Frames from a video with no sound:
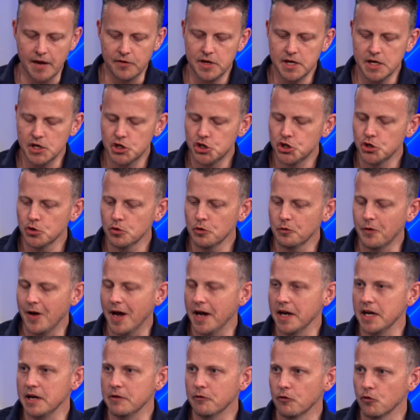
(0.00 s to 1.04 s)
the issue of
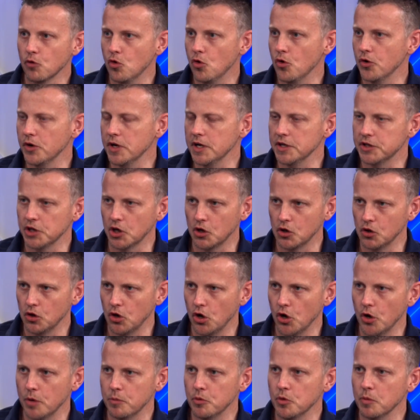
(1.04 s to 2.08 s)
honey fraud is a
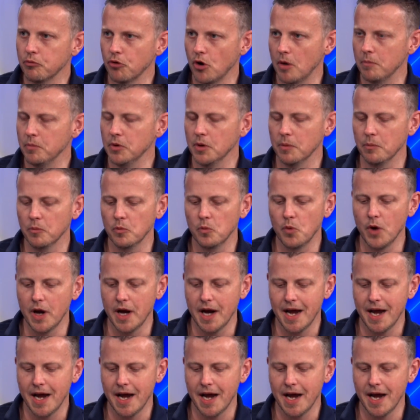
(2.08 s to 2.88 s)
global problem where